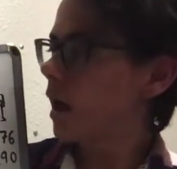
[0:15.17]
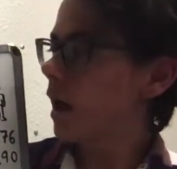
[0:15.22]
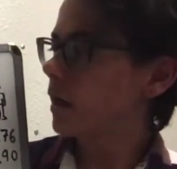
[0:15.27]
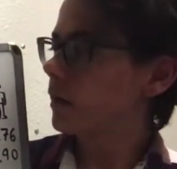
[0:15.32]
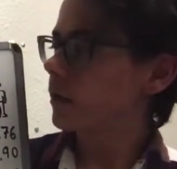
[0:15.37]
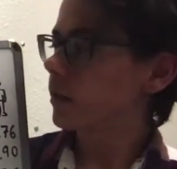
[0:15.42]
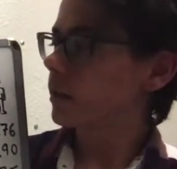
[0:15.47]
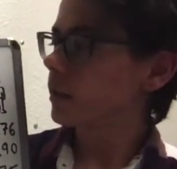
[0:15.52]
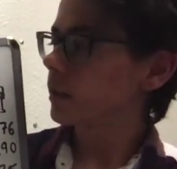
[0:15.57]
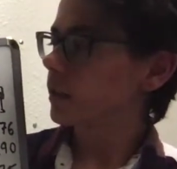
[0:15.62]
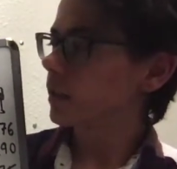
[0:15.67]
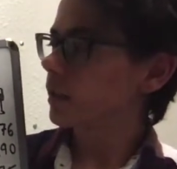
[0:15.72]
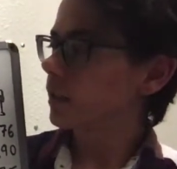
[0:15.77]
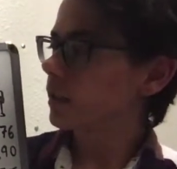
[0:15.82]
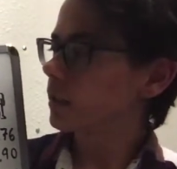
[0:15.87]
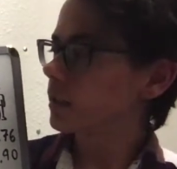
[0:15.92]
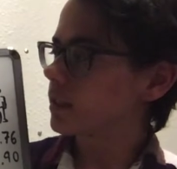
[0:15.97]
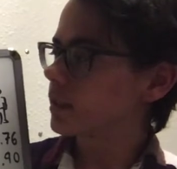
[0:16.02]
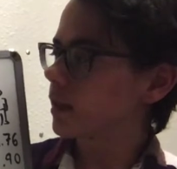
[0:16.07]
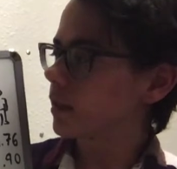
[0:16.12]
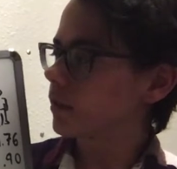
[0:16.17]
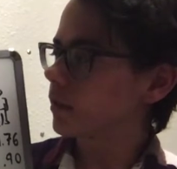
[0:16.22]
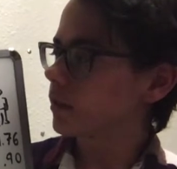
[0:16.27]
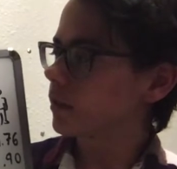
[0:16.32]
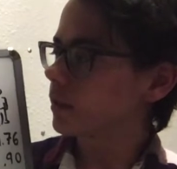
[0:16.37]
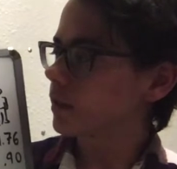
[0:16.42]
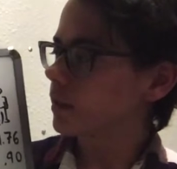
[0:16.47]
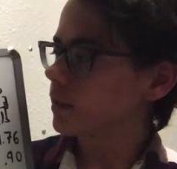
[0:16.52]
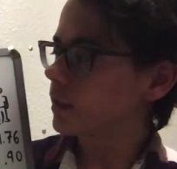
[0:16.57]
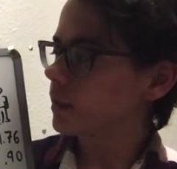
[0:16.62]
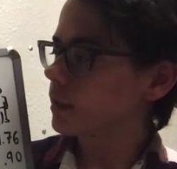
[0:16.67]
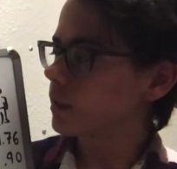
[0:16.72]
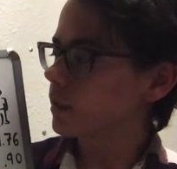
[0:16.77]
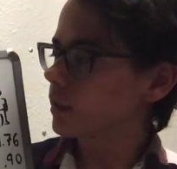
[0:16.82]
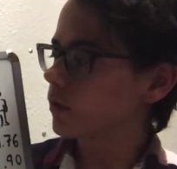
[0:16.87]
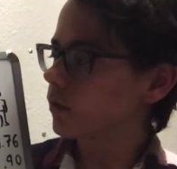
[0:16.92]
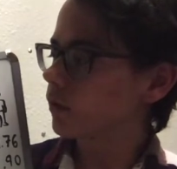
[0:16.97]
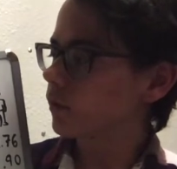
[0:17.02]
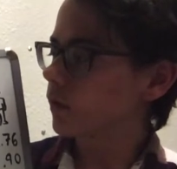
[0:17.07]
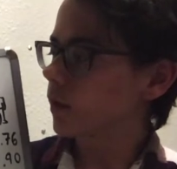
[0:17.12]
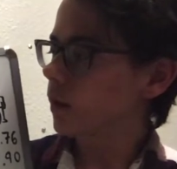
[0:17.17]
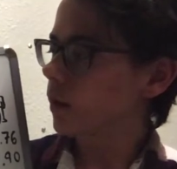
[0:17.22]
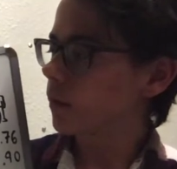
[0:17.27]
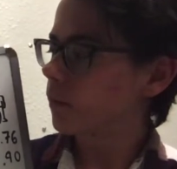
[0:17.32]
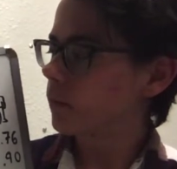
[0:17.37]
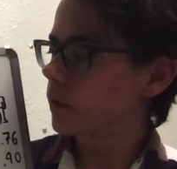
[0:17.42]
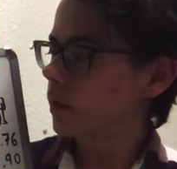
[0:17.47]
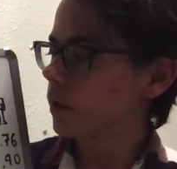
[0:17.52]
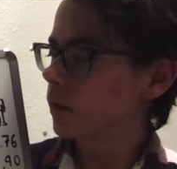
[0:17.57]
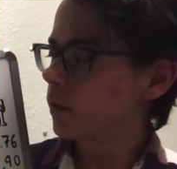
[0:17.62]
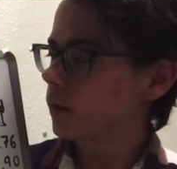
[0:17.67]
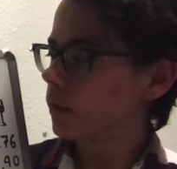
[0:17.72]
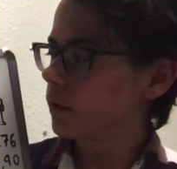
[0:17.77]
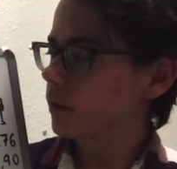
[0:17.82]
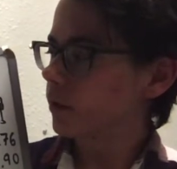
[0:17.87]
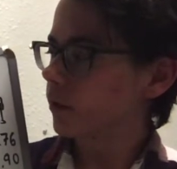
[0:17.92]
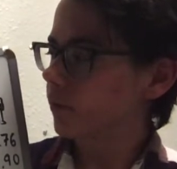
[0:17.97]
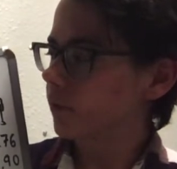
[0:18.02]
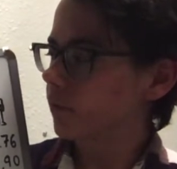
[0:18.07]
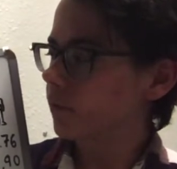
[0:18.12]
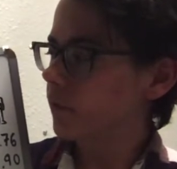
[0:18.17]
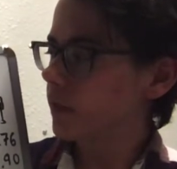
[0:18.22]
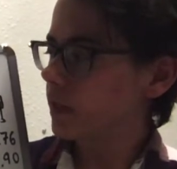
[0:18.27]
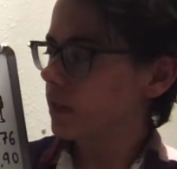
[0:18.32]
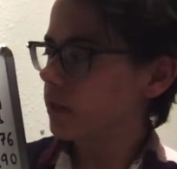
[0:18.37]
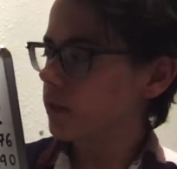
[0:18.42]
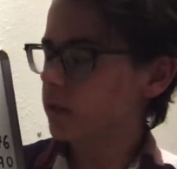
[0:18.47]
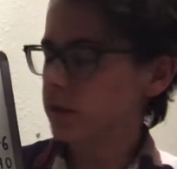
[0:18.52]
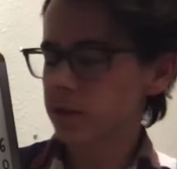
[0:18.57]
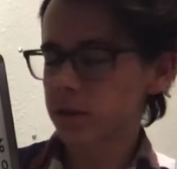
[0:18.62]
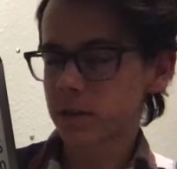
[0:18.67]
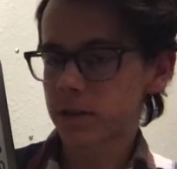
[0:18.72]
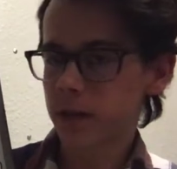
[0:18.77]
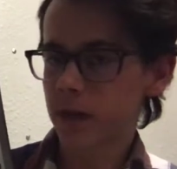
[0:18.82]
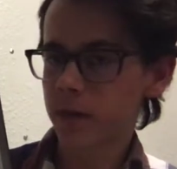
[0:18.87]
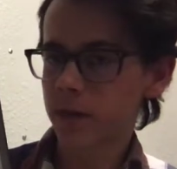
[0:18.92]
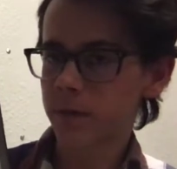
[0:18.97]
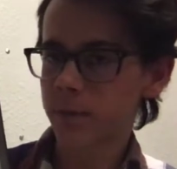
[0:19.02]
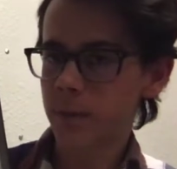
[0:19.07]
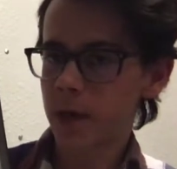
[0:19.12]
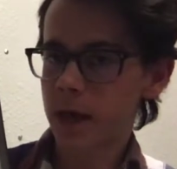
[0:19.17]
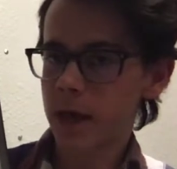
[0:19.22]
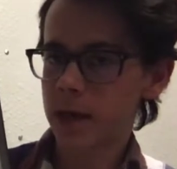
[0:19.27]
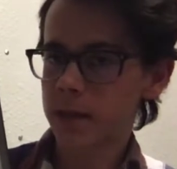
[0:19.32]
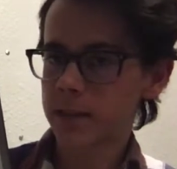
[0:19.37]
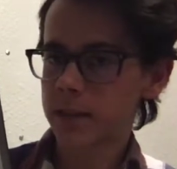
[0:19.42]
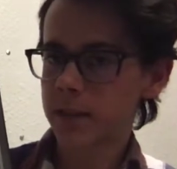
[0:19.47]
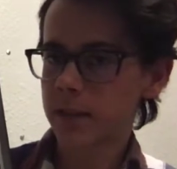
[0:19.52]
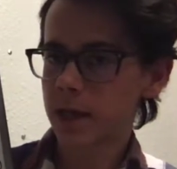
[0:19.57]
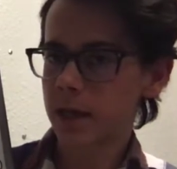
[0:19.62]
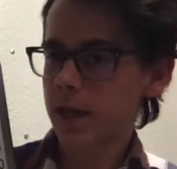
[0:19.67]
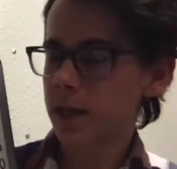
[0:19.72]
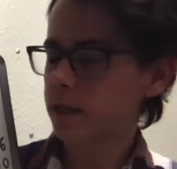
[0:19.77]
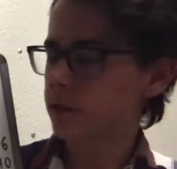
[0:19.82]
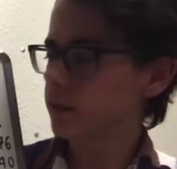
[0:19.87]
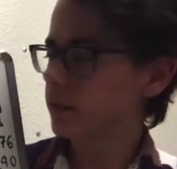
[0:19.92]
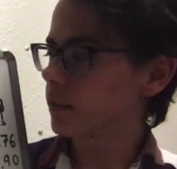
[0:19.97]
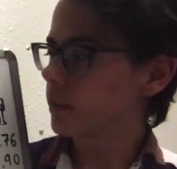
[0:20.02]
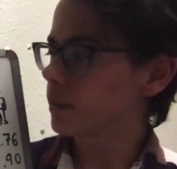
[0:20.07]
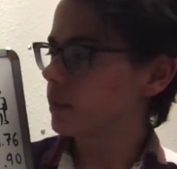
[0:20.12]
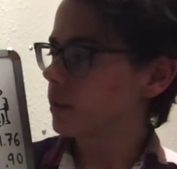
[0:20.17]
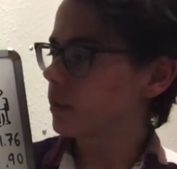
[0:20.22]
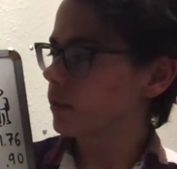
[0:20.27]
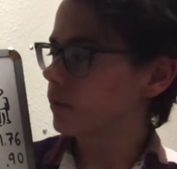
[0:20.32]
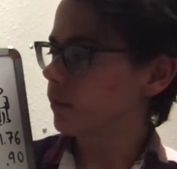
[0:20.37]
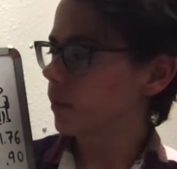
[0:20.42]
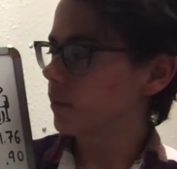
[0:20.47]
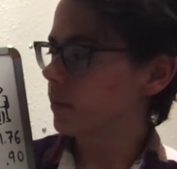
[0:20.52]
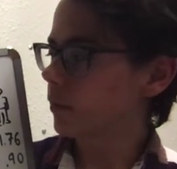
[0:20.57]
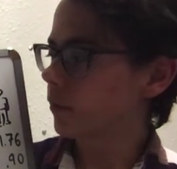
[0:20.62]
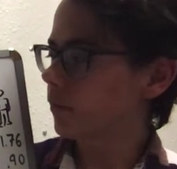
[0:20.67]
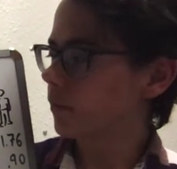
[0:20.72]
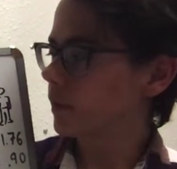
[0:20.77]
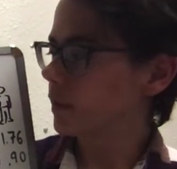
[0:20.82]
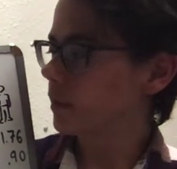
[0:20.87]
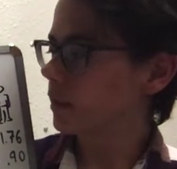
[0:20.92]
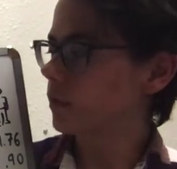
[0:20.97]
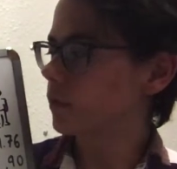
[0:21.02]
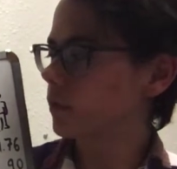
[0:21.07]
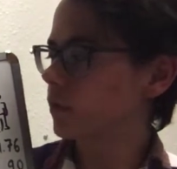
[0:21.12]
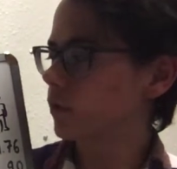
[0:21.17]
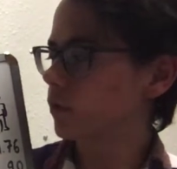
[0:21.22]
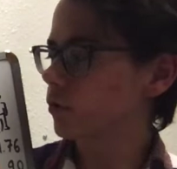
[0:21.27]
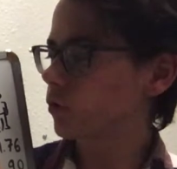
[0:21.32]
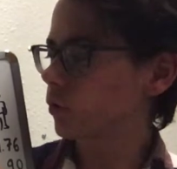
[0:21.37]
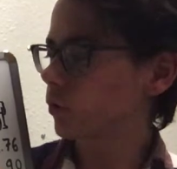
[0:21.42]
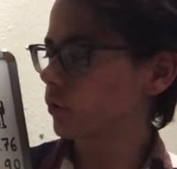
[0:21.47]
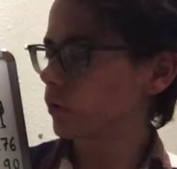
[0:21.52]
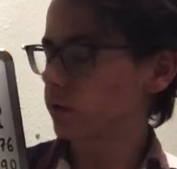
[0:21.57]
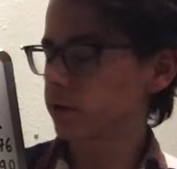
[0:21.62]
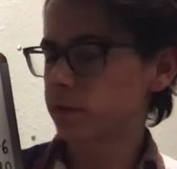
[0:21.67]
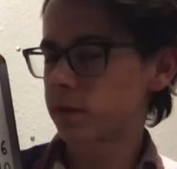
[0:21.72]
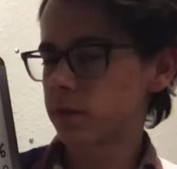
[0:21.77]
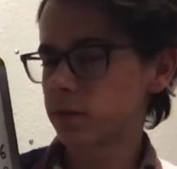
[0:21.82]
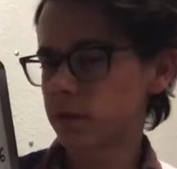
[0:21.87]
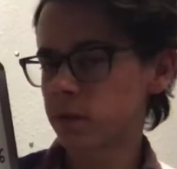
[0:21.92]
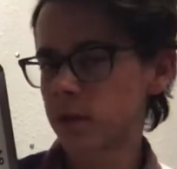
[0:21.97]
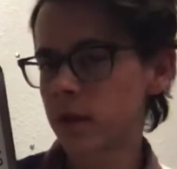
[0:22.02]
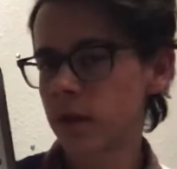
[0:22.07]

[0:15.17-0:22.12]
and you're going to need to consider the distance from your feet to your center of mass and the distance from your feet to your shoulders.